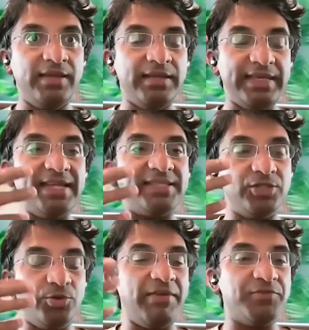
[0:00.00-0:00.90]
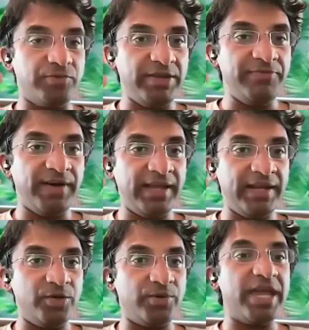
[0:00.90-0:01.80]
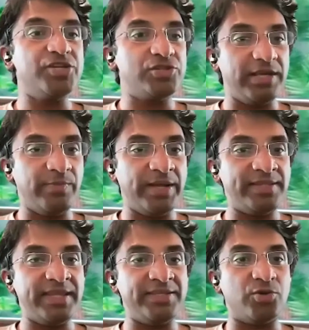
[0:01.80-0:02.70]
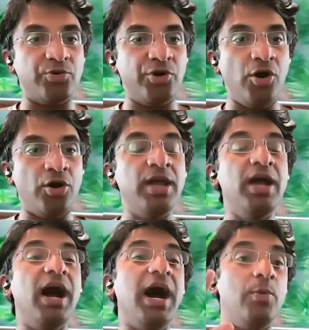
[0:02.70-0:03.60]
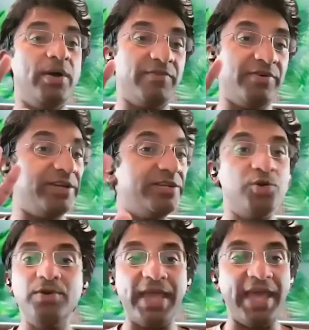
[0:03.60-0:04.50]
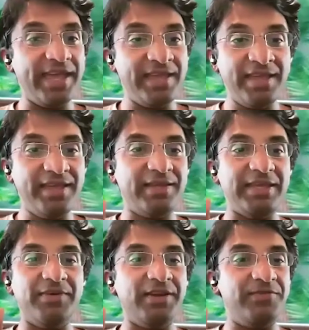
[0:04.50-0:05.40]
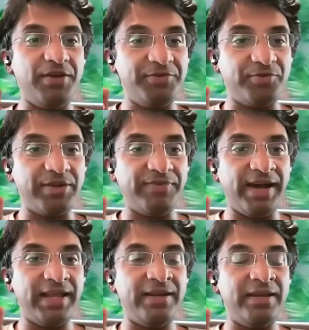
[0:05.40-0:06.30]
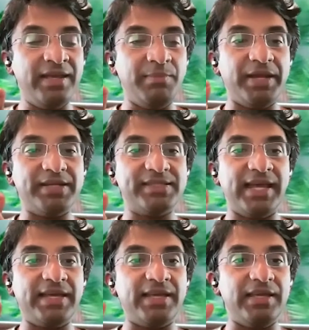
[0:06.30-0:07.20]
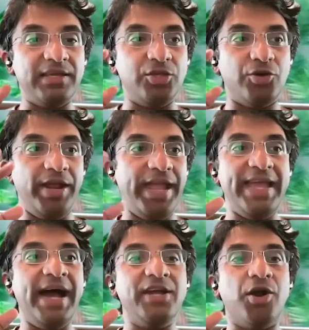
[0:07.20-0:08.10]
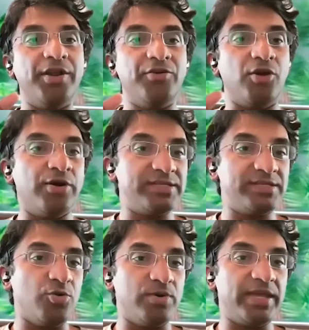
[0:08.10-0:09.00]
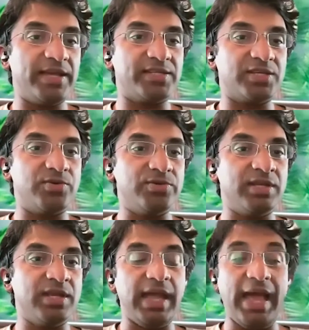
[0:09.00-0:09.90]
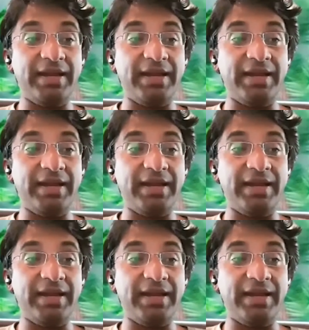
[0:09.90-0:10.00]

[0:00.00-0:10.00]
yes, you have to refile it occasionally when things go wrong. However, it is okay, even if you have to refile it, because like your AI got it wrong is an okay excuse. And